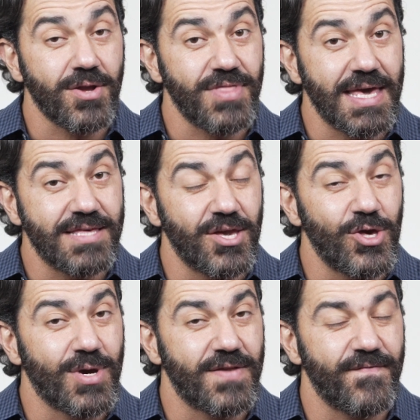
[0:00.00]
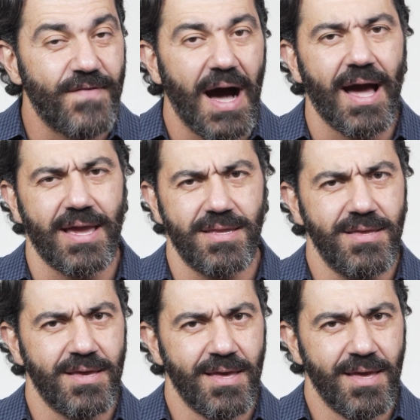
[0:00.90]
are things that you can
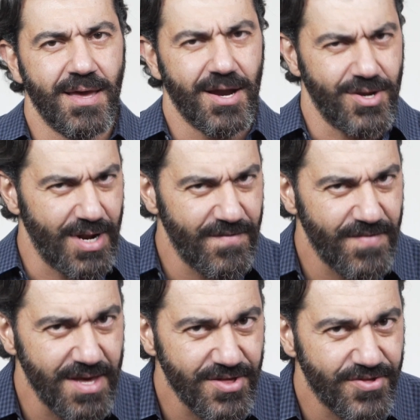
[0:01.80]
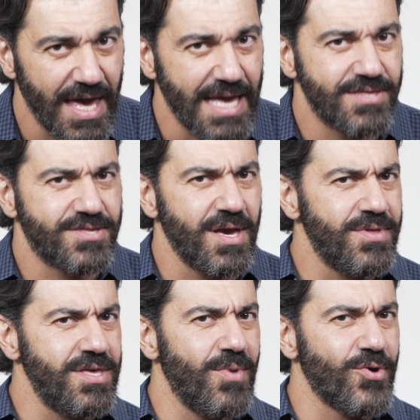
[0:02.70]
find, are you ready for this, in
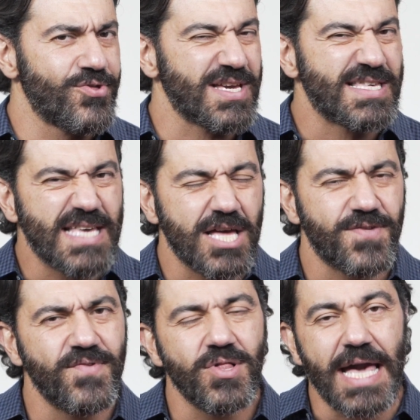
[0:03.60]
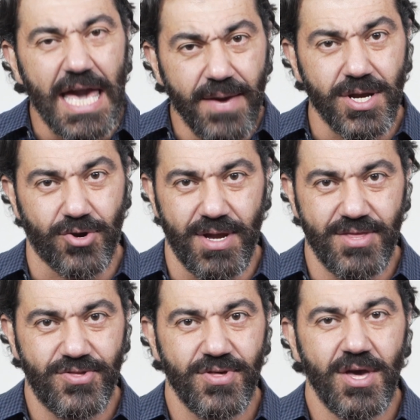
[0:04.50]
some of the most successful
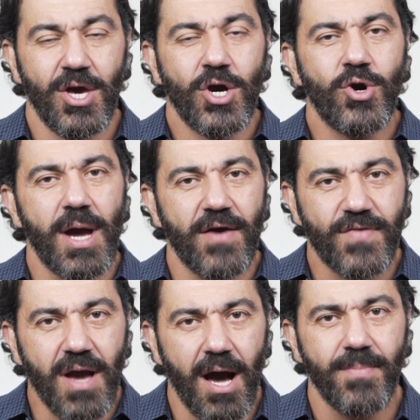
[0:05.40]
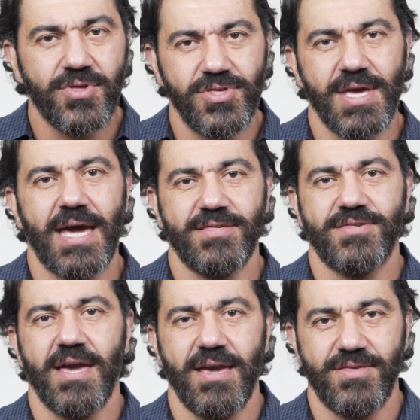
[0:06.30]
immigrants who have come to the
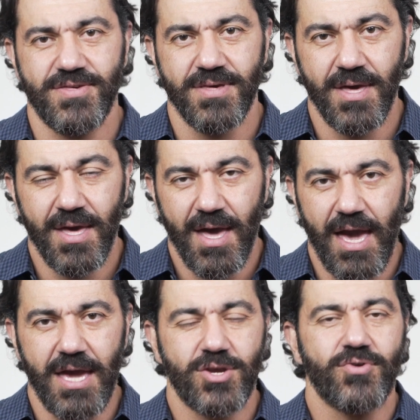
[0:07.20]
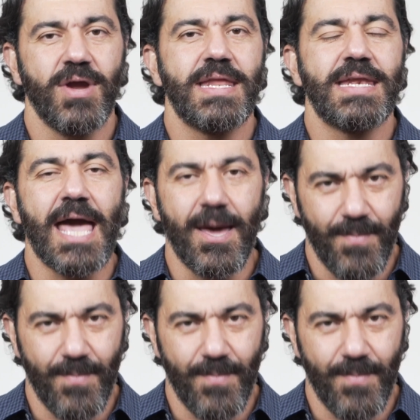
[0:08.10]
United States and created